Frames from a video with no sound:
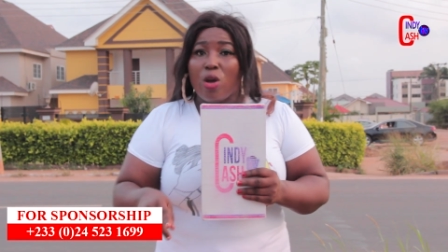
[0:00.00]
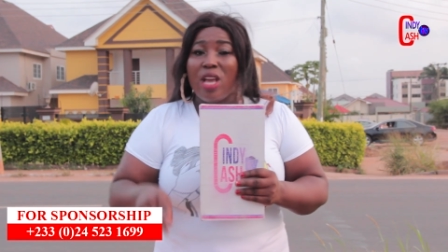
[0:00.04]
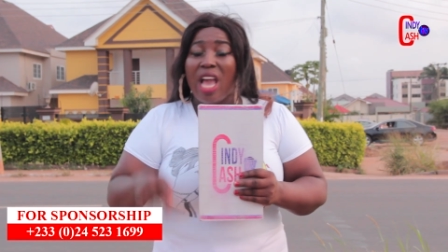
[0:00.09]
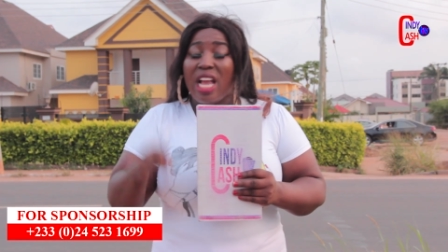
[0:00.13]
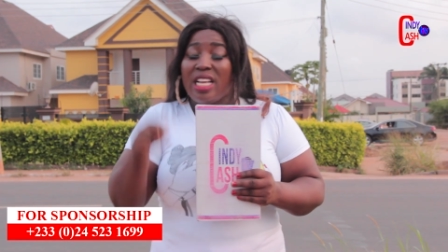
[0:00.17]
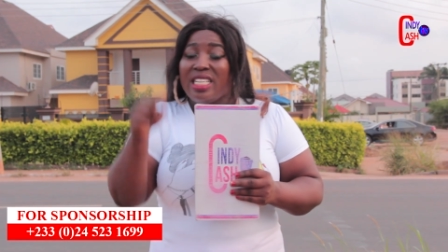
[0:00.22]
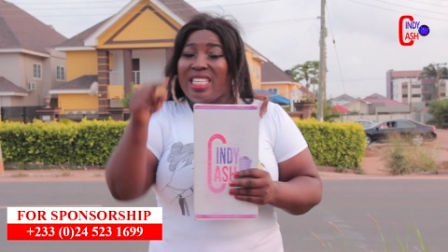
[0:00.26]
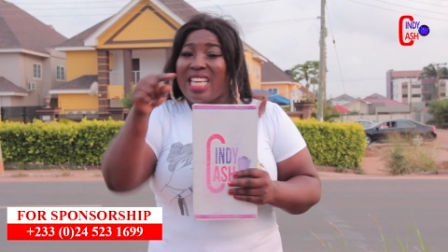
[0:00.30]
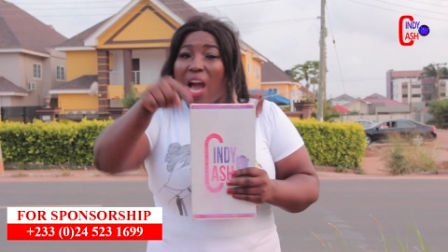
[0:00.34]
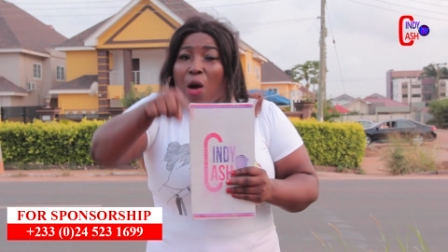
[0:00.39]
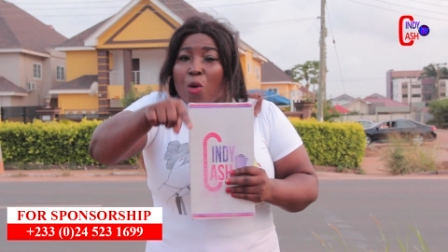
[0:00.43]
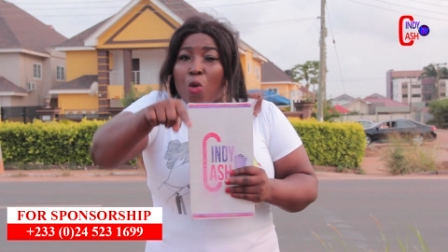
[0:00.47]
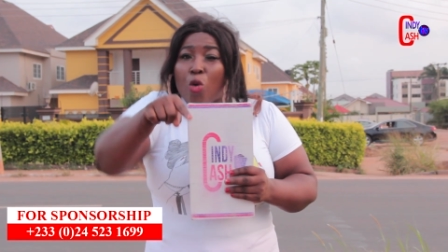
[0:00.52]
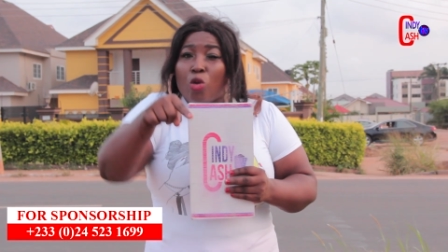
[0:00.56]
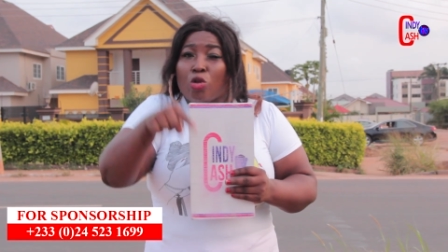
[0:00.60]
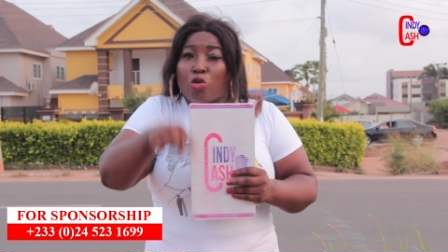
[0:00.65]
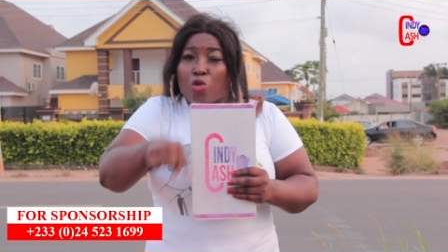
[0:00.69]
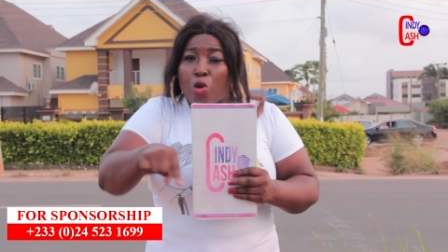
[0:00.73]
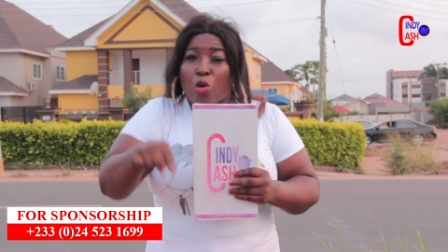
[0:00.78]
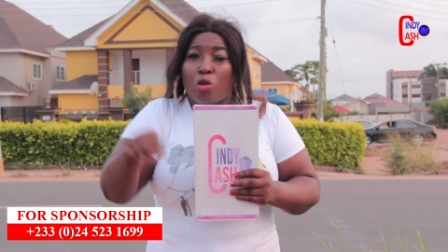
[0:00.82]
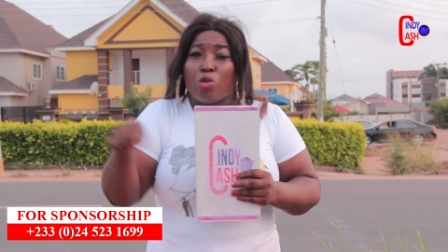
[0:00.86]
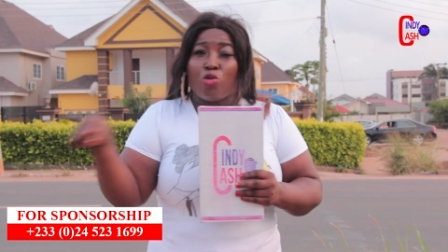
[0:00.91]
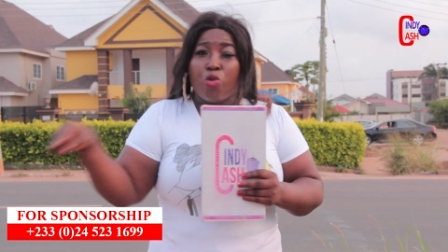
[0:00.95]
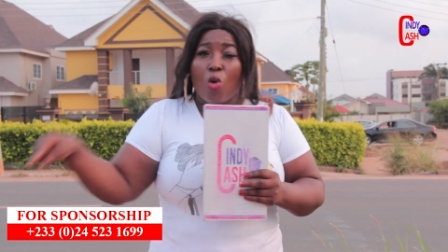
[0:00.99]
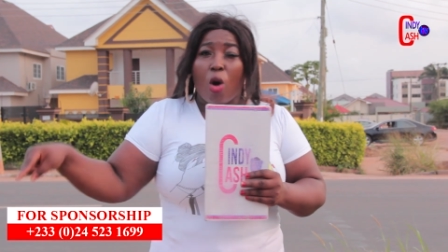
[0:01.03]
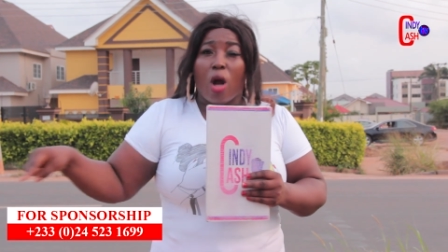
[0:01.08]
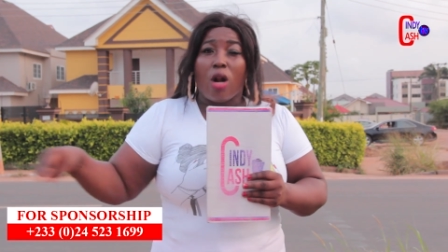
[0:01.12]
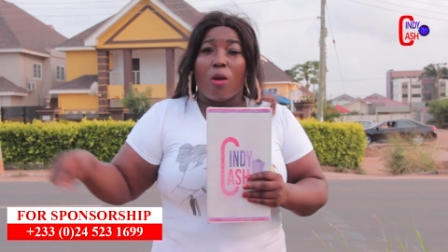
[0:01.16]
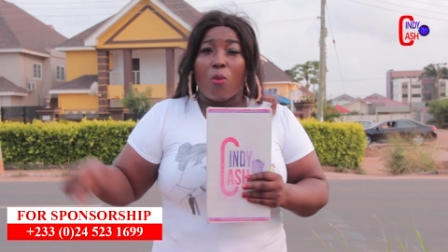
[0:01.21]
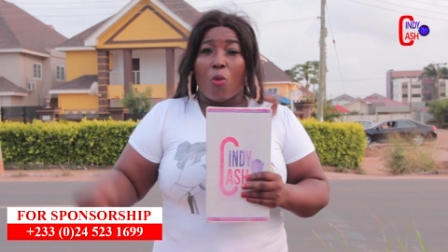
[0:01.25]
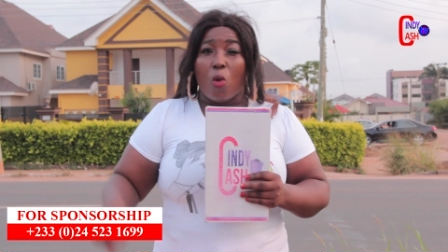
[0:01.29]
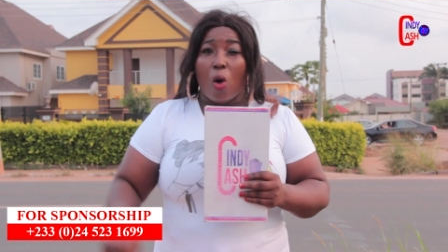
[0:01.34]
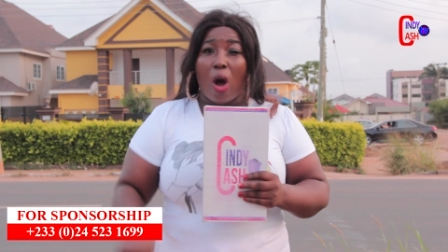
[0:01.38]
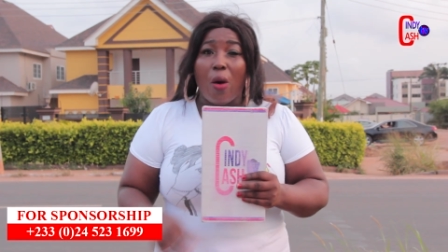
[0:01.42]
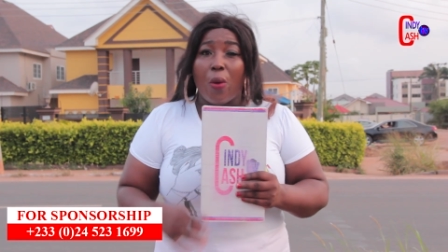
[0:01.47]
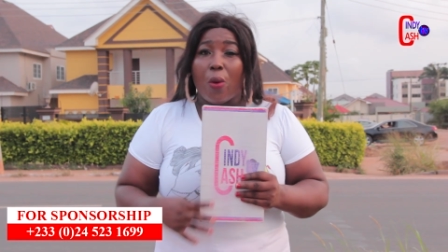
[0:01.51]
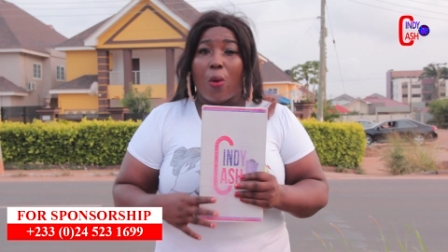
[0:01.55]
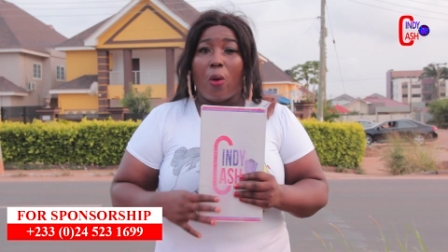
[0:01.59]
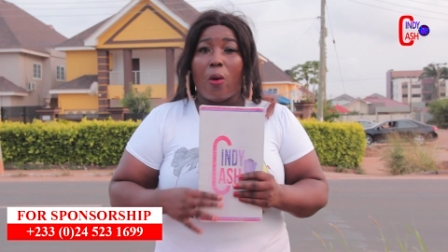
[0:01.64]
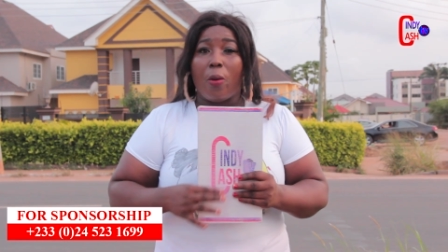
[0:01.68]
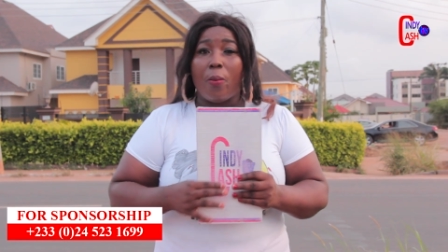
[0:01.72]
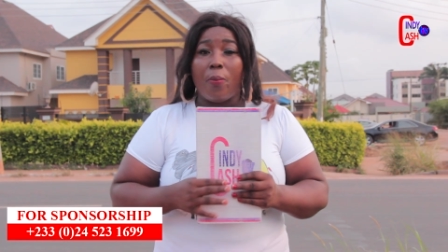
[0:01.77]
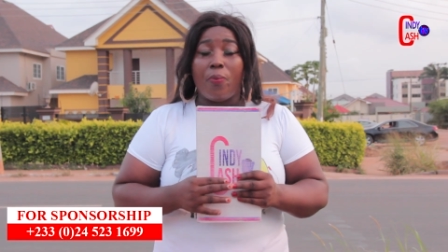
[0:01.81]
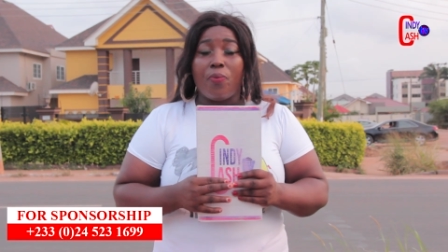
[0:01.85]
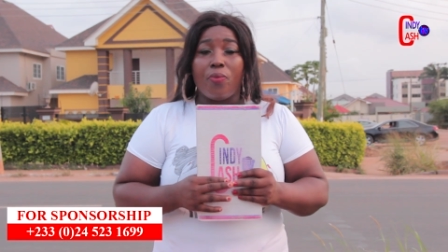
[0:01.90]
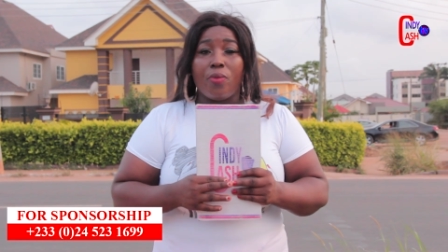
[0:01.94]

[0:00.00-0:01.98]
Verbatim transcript: Yao, Ton to one more.